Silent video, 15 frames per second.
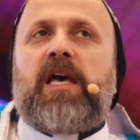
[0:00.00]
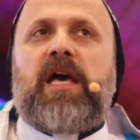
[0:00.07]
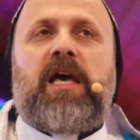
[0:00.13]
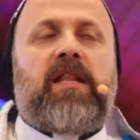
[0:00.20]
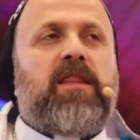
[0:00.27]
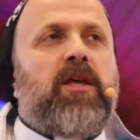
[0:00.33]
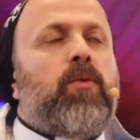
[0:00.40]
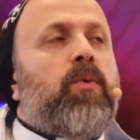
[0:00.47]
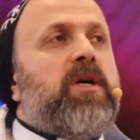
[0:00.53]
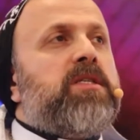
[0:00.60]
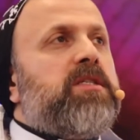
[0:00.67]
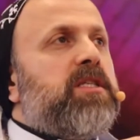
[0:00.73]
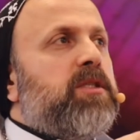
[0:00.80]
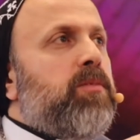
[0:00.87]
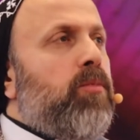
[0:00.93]
and there
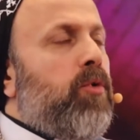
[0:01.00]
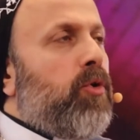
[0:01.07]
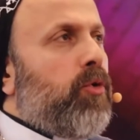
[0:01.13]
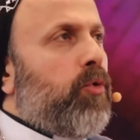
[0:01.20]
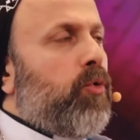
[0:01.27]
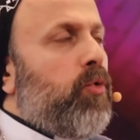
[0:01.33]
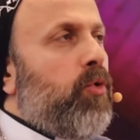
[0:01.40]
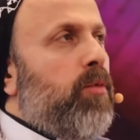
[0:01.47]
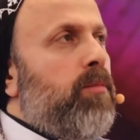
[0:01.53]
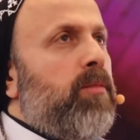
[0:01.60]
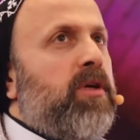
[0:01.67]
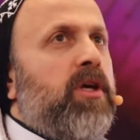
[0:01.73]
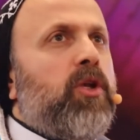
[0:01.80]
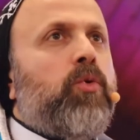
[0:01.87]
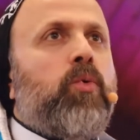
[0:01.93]
was a small
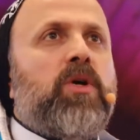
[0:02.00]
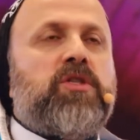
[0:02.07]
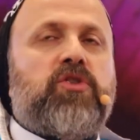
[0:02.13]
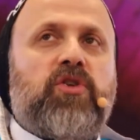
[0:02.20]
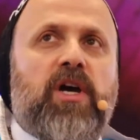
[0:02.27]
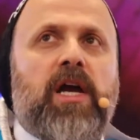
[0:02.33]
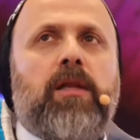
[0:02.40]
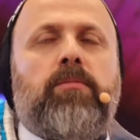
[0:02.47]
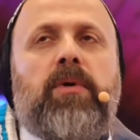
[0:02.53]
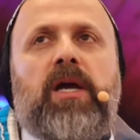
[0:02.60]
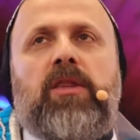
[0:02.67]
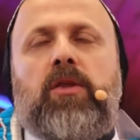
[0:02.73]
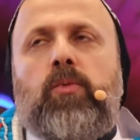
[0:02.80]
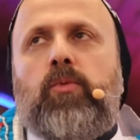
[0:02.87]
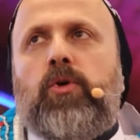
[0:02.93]
room. It was right
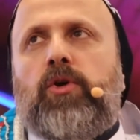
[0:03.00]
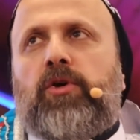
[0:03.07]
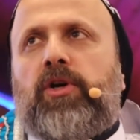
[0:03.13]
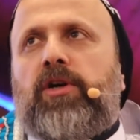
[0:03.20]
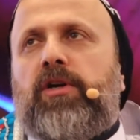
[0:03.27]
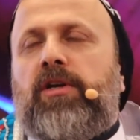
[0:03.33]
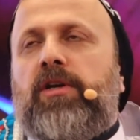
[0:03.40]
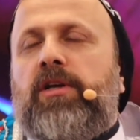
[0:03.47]
by the wall.